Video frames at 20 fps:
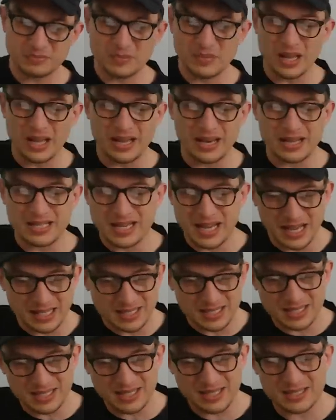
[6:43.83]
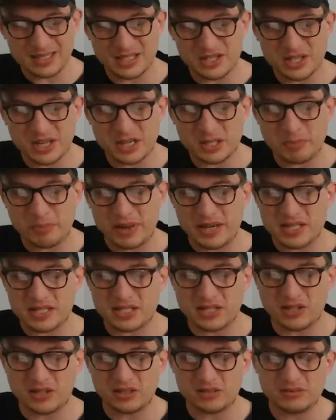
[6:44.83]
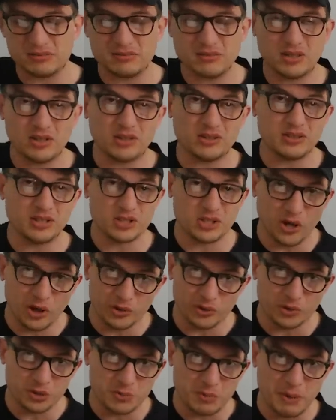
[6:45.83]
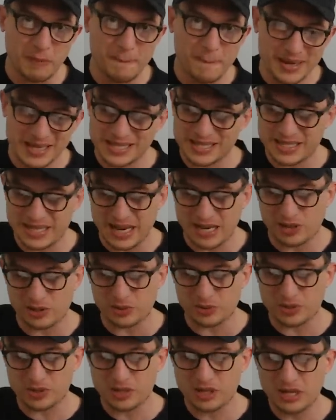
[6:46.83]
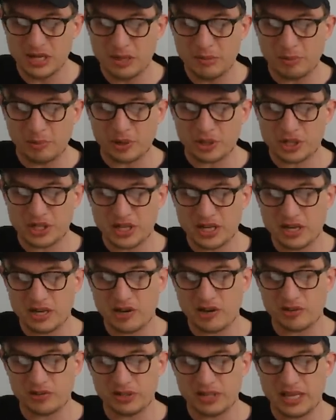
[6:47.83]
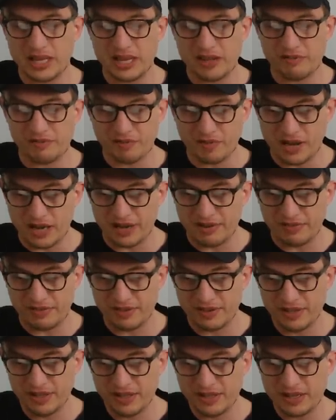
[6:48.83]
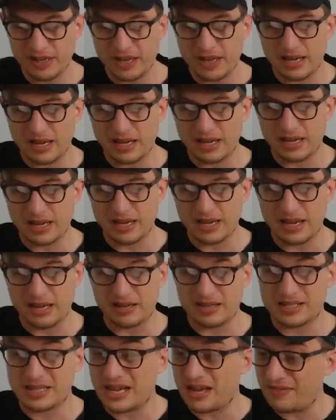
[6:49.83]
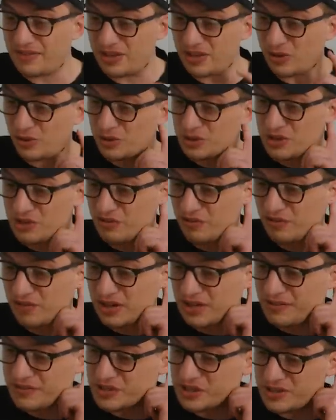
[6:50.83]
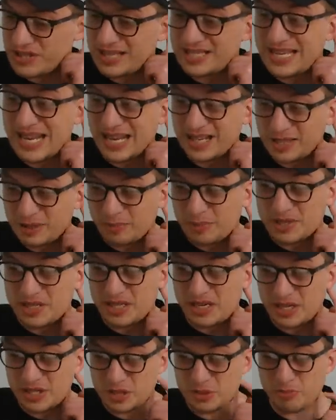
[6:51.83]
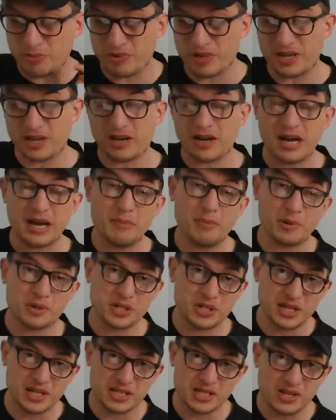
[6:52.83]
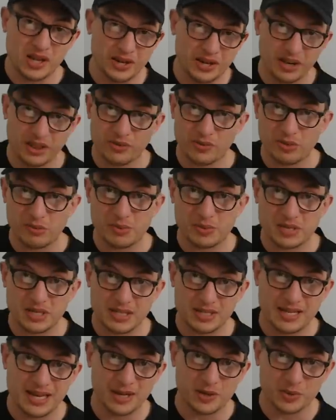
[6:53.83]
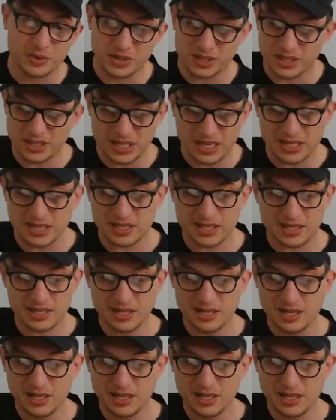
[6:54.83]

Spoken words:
and it's hard to judge based on the totals, but missed tackles, Boshier only had 5. And Savia also 5. So their tackling percentage is pretty high. Boshier's 93% tackle success.